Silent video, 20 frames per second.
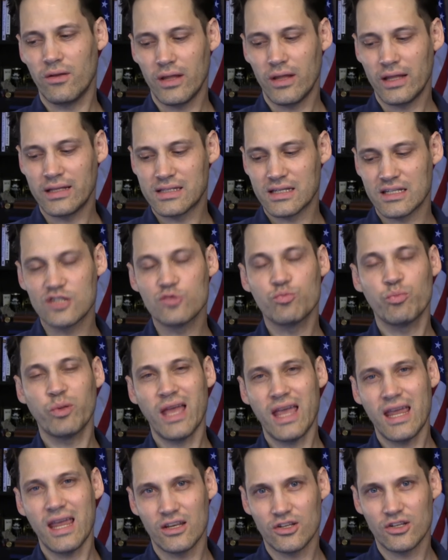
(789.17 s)
it's
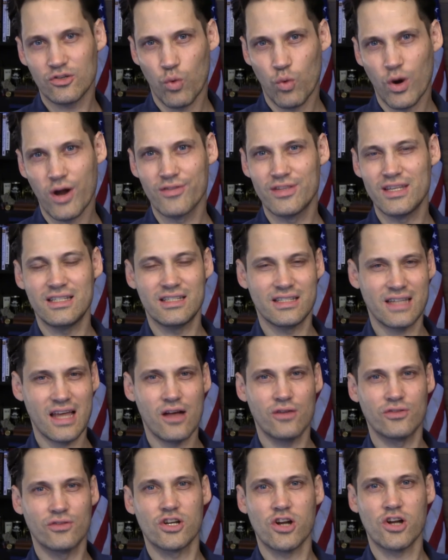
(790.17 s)
explained where these
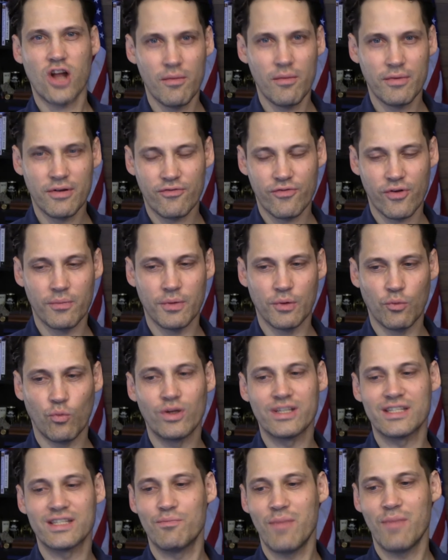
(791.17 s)
sounds are coming from and
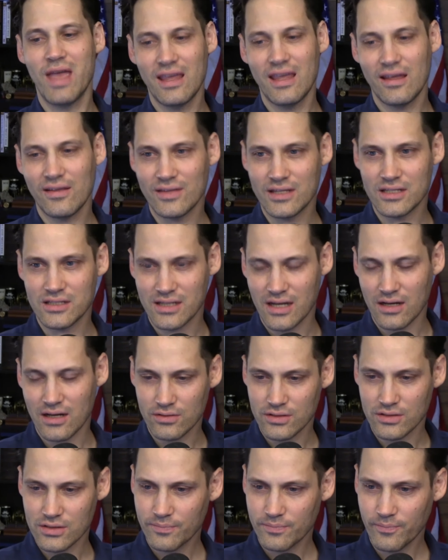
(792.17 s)
what's making these
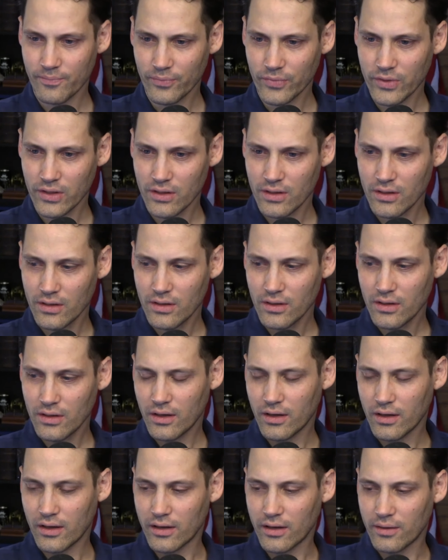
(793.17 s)
sounds.
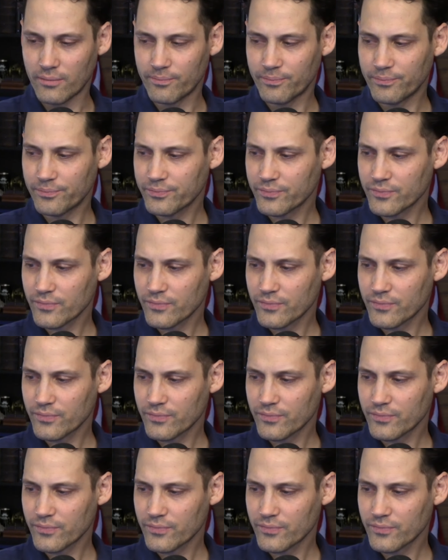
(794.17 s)
So